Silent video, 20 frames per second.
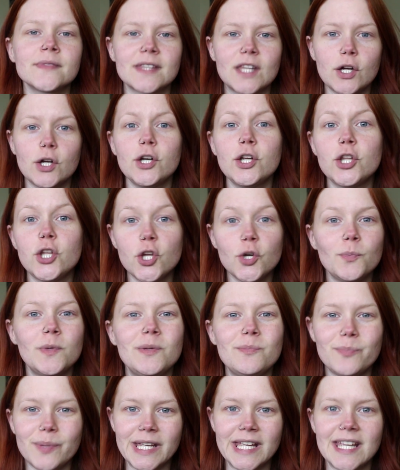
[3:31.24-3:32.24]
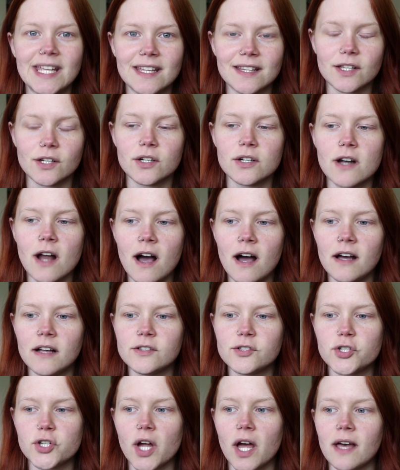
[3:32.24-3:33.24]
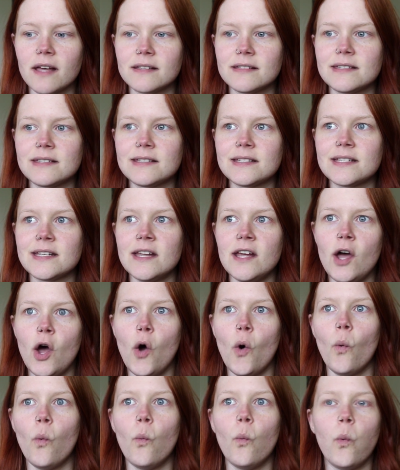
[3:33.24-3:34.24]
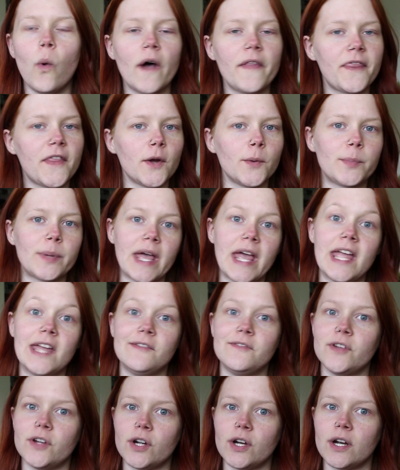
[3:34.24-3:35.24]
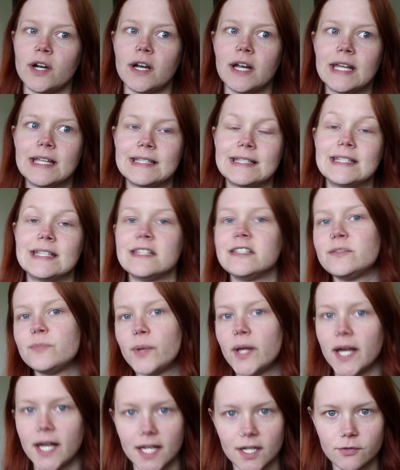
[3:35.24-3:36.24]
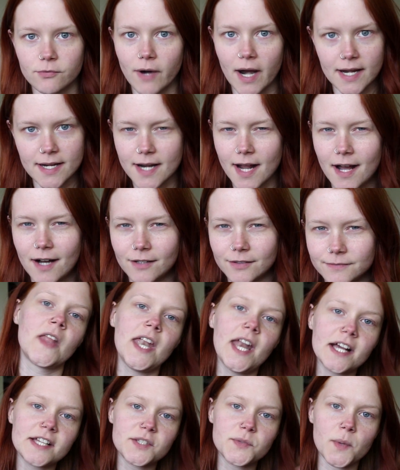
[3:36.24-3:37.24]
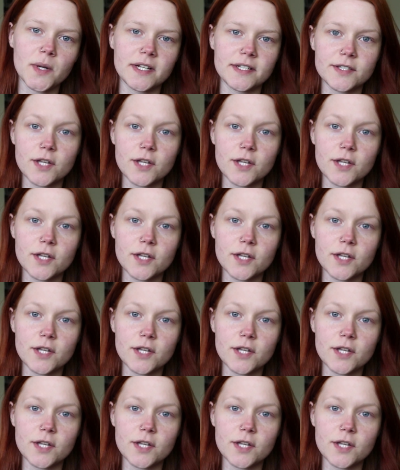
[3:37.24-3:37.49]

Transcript: they're a human being. They're not just what their behavior is displaying right now. The next one